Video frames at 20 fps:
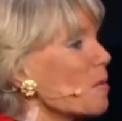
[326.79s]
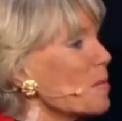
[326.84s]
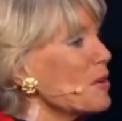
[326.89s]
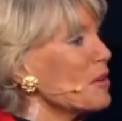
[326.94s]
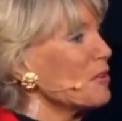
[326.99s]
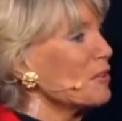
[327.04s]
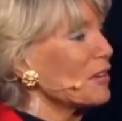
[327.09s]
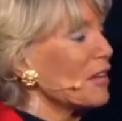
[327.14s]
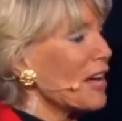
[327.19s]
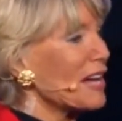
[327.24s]
woman
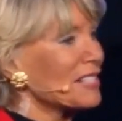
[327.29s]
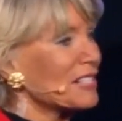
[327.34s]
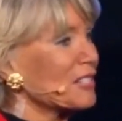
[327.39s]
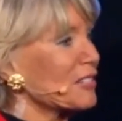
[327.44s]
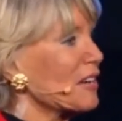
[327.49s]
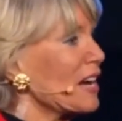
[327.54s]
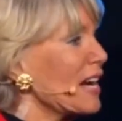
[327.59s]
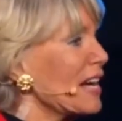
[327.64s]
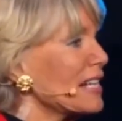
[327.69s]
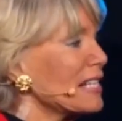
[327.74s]
who lost
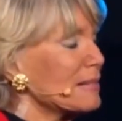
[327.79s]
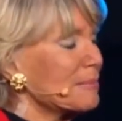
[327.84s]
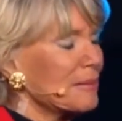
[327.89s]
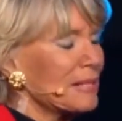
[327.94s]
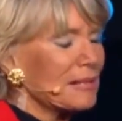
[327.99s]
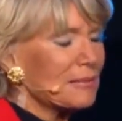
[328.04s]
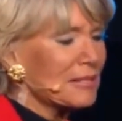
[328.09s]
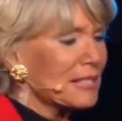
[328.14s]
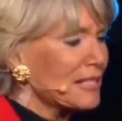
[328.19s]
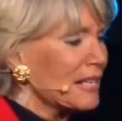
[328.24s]
her
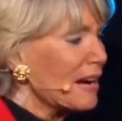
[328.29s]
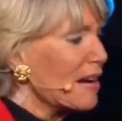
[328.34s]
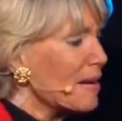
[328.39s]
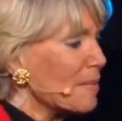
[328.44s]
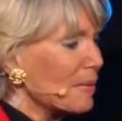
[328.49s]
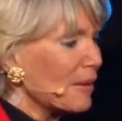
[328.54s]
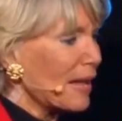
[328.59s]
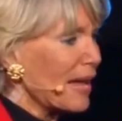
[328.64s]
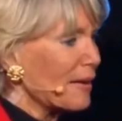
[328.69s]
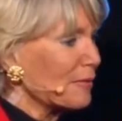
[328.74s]
husband. It was
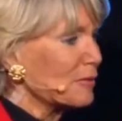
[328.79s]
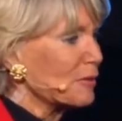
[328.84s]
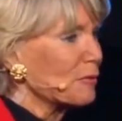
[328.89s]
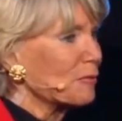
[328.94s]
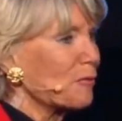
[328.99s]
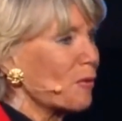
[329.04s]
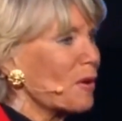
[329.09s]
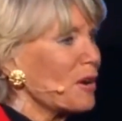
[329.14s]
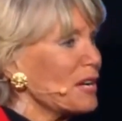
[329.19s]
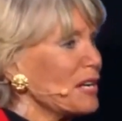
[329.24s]
terrible. After
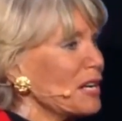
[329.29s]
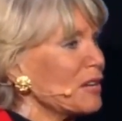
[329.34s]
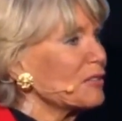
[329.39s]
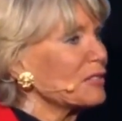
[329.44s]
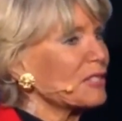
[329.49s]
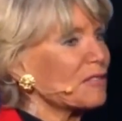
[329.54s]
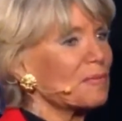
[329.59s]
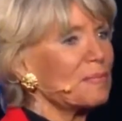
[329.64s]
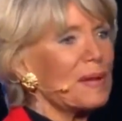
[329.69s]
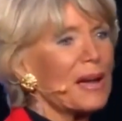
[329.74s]
forty
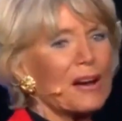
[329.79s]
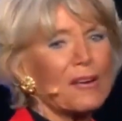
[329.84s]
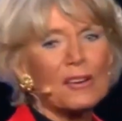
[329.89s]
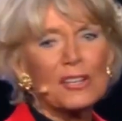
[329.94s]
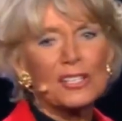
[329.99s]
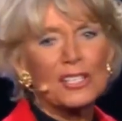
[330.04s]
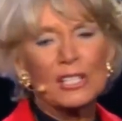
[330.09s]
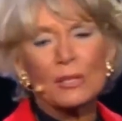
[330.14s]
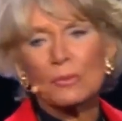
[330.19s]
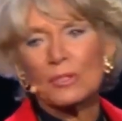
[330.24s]
years of
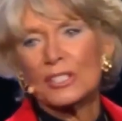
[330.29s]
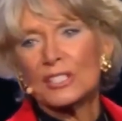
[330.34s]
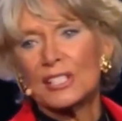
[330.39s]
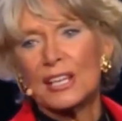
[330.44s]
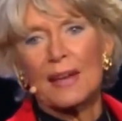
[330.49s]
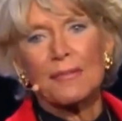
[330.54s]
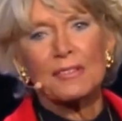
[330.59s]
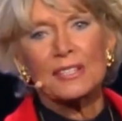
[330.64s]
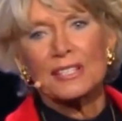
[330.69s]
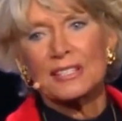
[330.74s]
marriage, she was
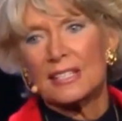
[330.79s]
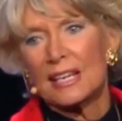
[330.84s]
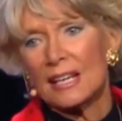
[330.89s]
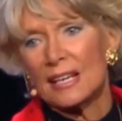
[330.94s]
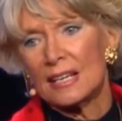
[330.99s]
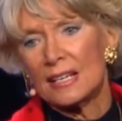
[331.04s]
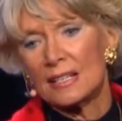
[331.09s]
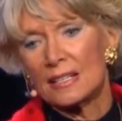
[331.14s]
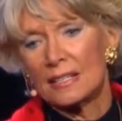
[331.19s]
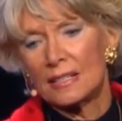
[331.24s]

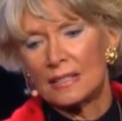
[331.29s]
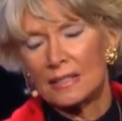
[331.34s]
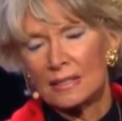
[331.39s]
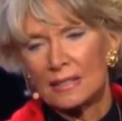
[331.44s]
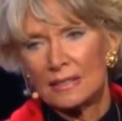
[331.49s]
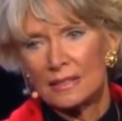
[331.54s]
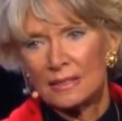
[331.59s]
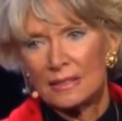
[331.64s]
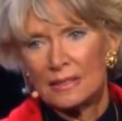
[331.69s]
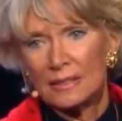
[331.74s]
devastated.
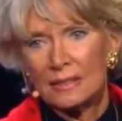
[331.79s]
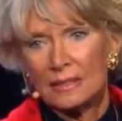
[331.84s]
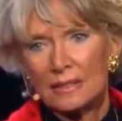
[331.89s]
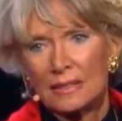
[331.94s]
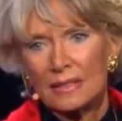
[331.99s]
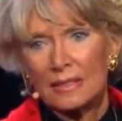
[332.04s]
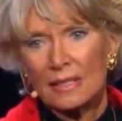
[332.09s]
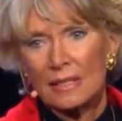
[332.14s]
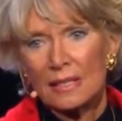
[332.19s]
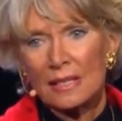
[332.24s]

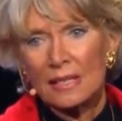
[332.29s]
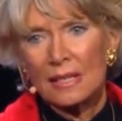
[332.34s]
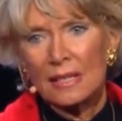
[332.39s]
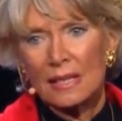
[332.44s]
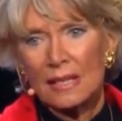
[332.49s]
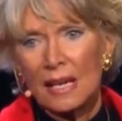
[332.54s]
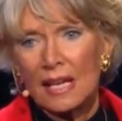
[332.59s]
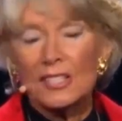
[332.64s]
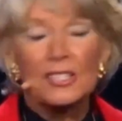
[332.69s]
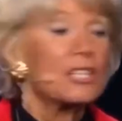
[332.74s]

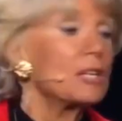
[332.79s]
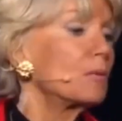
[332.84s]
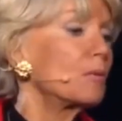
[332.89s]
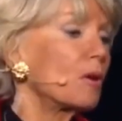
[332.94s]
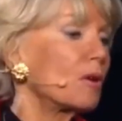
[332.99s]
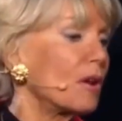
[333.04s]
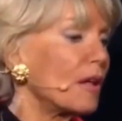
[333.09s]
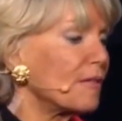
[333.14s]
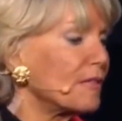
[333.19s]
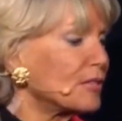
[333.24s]
And she
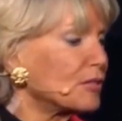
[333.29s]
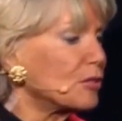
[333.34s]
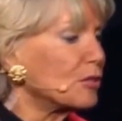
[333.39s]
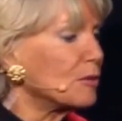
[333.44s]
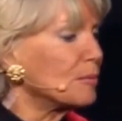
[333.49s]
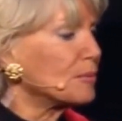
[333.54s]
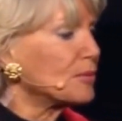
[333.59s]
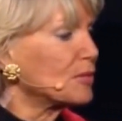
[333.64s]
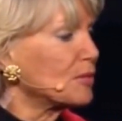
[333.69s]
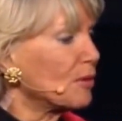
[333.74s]
wrote on the
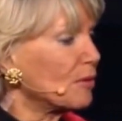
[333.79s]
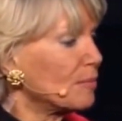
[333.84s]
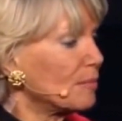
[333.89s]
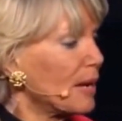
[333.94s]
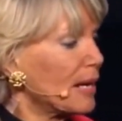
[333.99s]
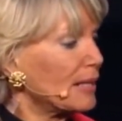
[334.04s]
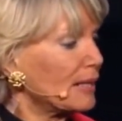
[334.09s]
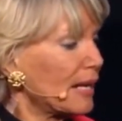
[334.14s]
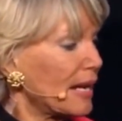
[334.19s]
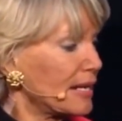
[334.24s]
tombstone,
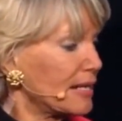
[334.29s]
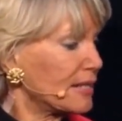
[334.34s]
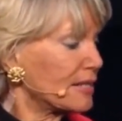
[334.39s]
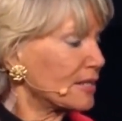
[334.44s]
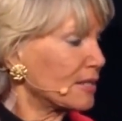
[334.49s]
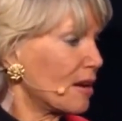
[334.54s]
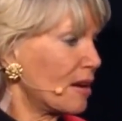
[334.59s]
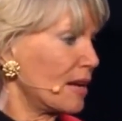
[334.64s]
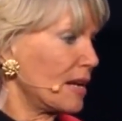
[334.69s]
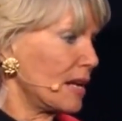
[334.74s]
"My light
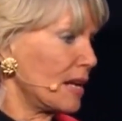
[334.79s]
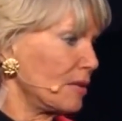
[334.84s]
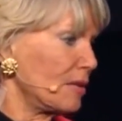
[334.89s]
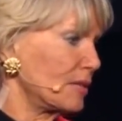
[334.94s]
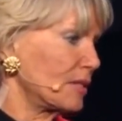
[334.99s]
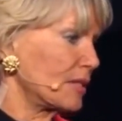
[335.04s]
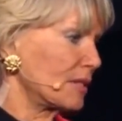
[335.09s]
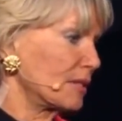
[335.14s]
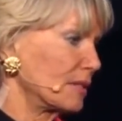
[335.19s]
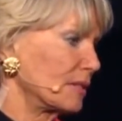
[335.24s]
has gone
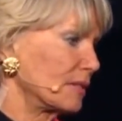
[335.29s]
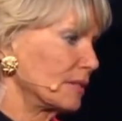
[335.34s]
out."